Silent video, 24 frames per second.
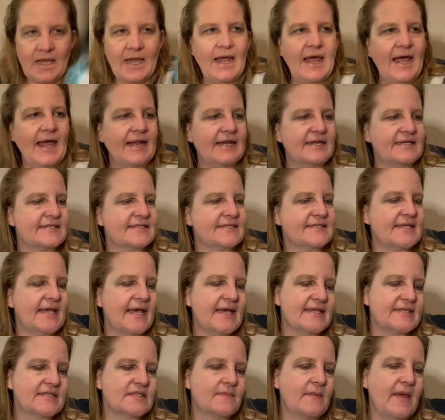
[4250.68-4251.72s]
And it
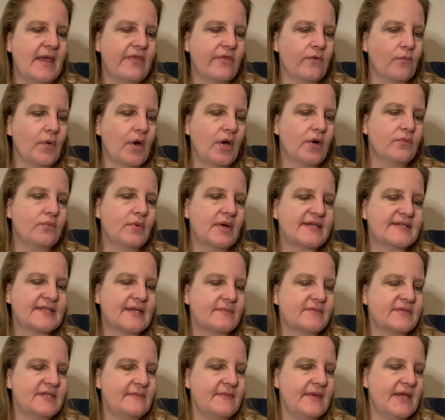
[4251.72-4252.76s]
says, may the road rise
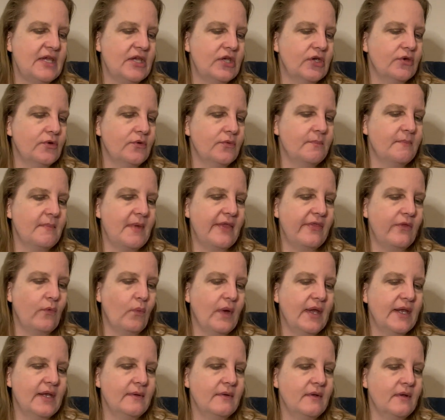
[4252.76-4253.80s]
up to meet you. May the
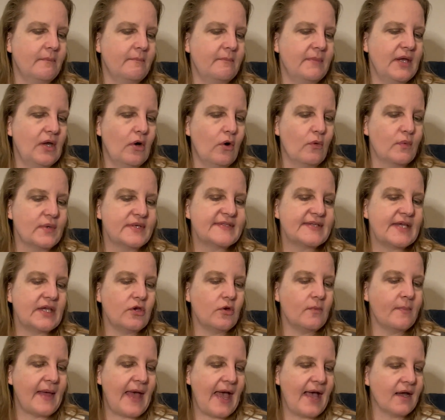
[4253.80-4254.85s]
wind be always at
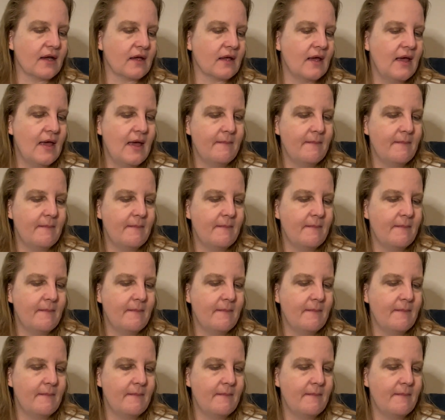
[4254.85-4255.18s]
your back.